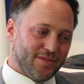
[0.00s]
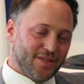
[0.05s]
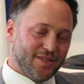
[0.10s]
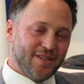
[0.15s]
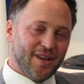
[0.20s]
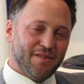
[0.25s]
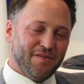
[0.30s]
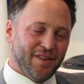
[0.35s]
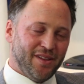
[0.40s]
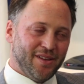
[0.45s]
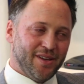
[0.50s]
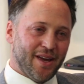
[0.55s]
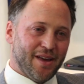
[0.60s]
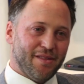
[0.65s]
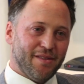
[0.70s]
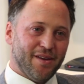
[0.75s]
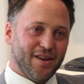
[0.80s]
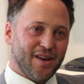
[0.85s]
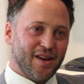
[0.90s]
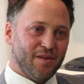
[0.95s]
Definitely,
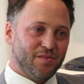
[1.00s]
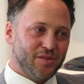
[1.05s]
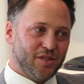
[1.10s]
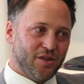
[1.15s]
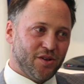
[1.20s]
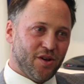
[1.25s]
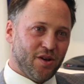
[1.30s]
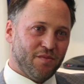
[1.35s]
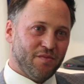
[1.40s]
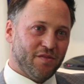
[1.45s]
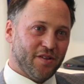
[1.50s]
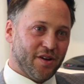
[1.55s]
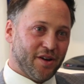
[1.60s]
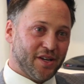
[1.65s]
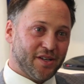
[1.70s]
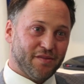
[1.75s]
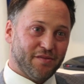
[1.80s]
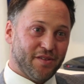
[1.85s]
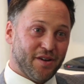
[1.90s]
I think I'm very,